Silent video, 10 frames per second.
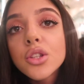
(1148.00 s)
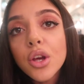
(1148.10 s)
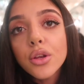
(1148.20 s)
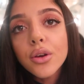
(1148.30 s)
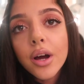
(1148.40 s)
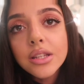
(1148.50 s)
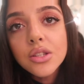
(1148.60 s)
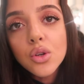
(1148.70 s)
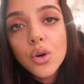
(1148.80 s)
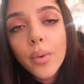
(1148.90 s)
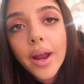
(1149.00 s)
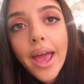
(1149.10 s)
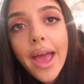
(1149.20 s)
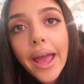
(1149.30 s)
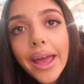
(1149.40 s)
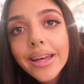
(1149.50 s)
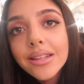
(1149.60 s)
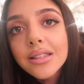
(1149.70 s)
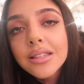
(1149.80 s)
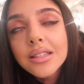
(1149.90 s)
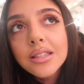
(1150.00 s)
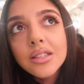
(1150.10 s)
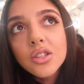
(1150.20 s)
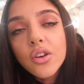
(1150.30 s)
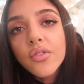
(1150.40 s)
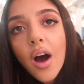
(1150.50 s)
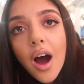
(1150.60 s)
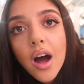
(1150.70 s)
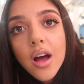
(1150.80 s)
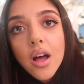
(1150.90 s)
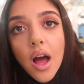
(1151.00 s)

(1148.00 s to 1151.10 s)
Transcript: So you guys saw what I ate so far.